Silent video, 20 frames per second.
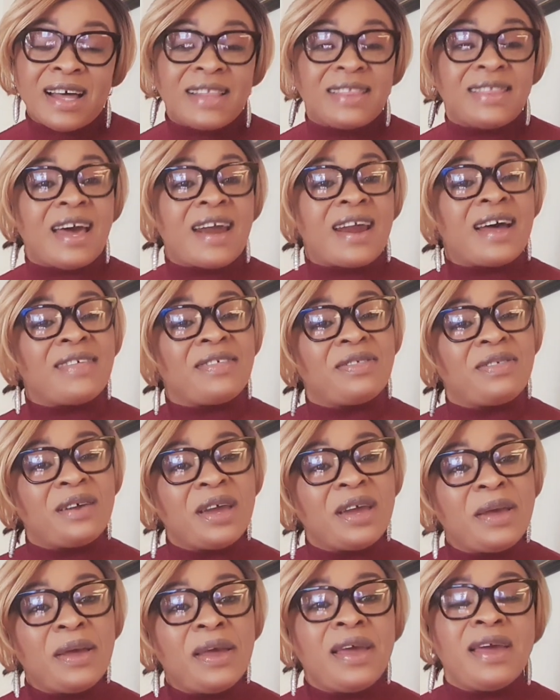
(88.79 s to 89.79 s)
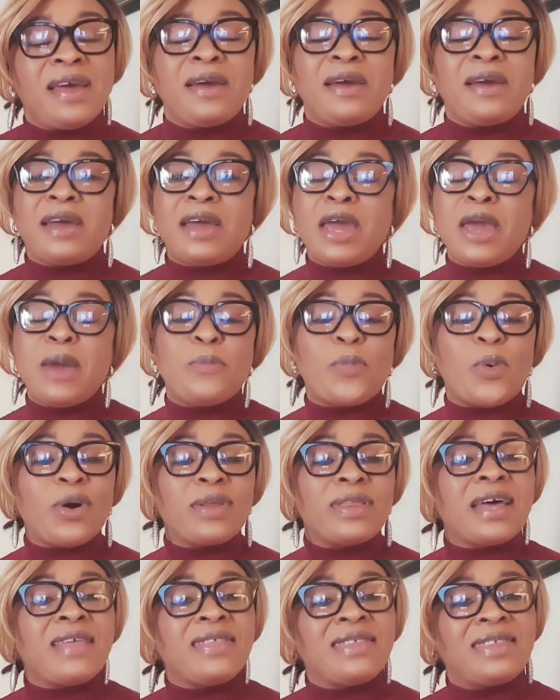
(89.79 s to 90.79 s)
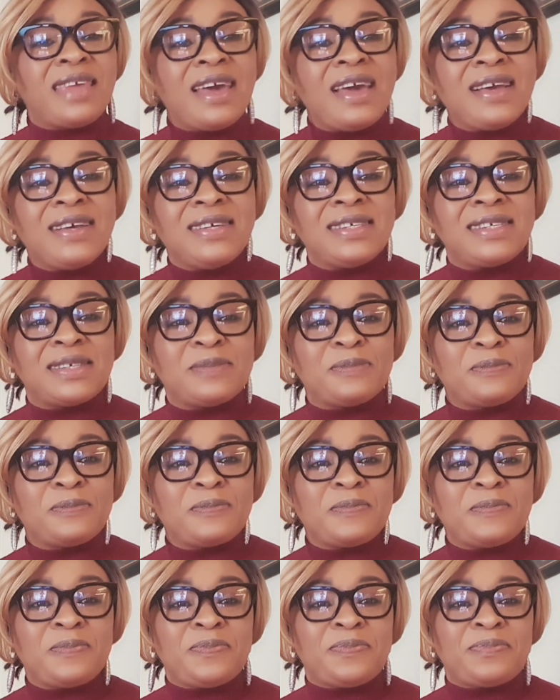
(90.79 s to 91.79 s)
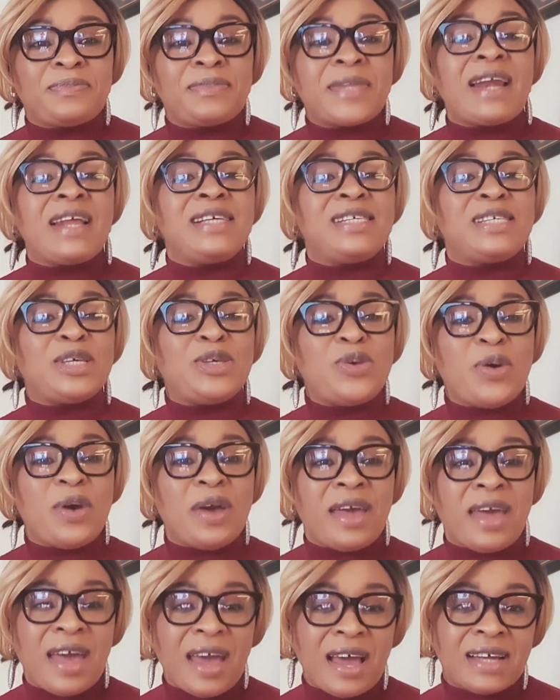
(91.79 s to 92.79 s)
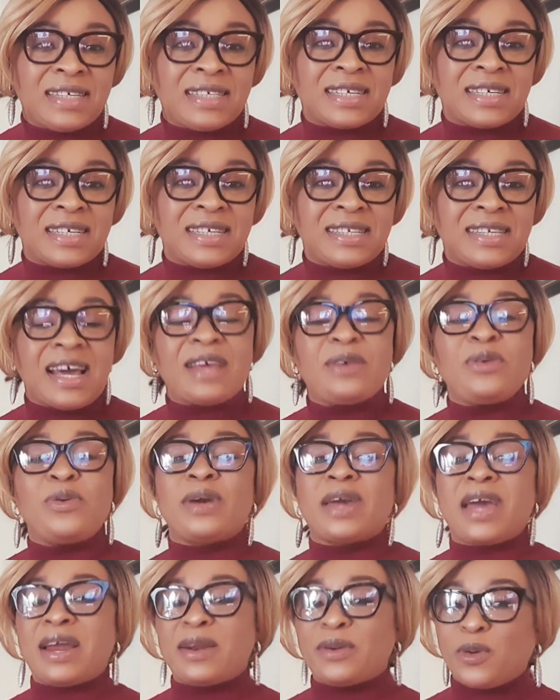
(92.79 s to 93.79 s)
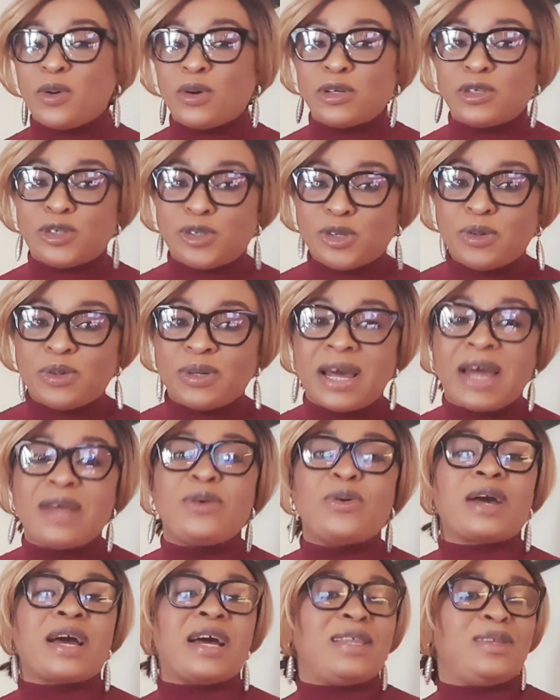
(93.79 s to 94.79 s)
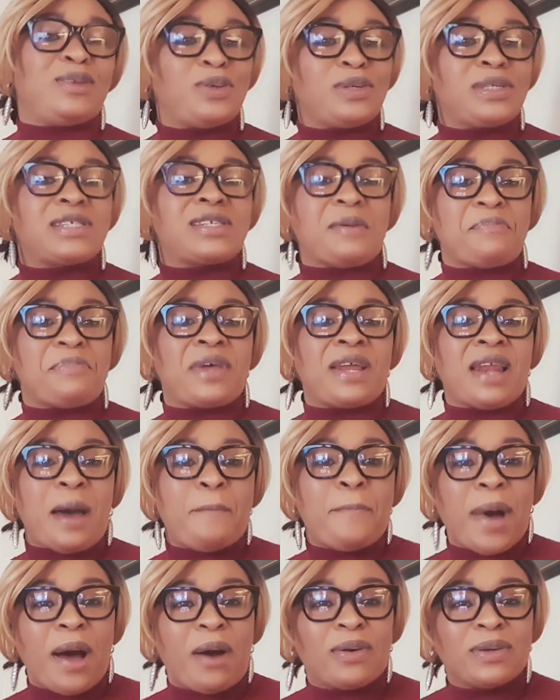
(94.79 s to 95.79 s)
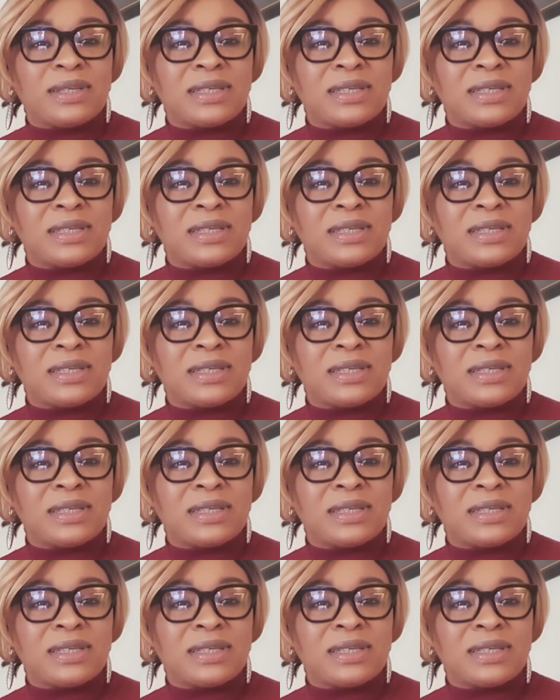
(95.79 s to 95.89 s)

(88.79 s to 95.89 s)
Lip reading: there are 3 important things that is in your hand that you can control, that you can do something about.